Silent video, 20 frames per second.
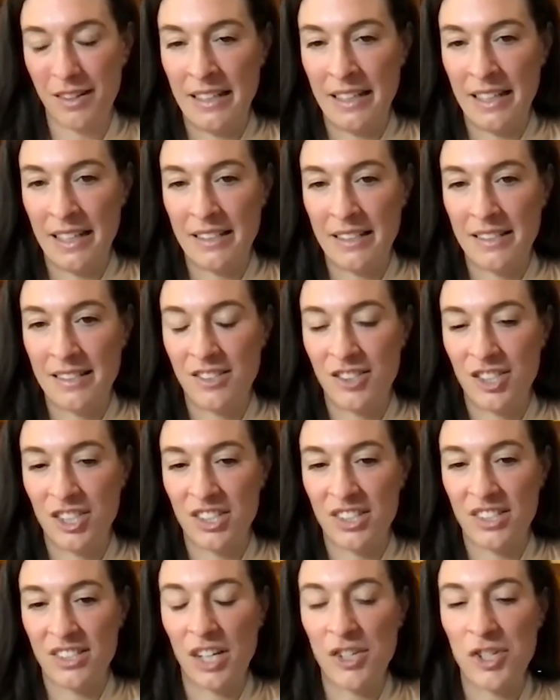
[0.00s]
it's
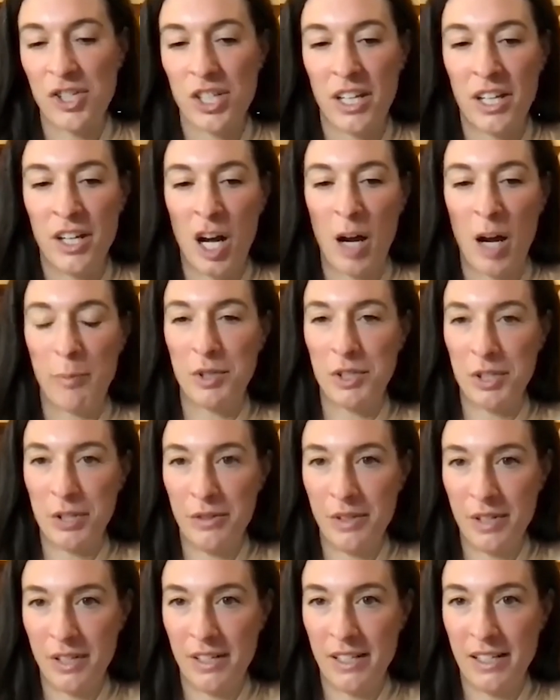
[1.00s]
just such an
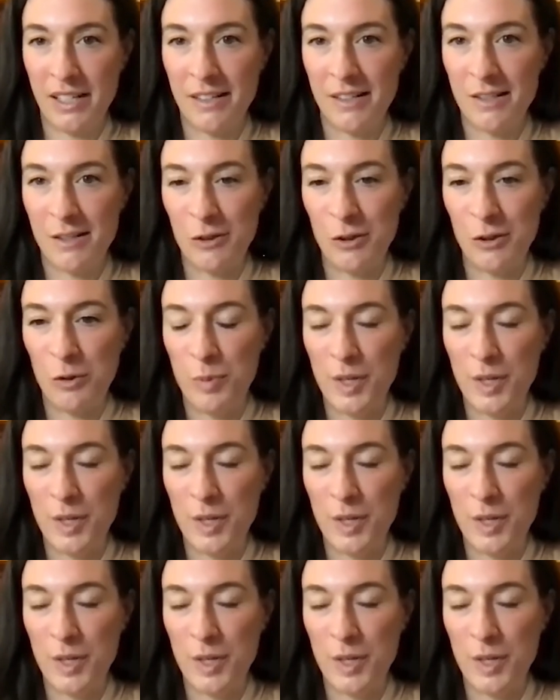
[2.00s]
opportunity to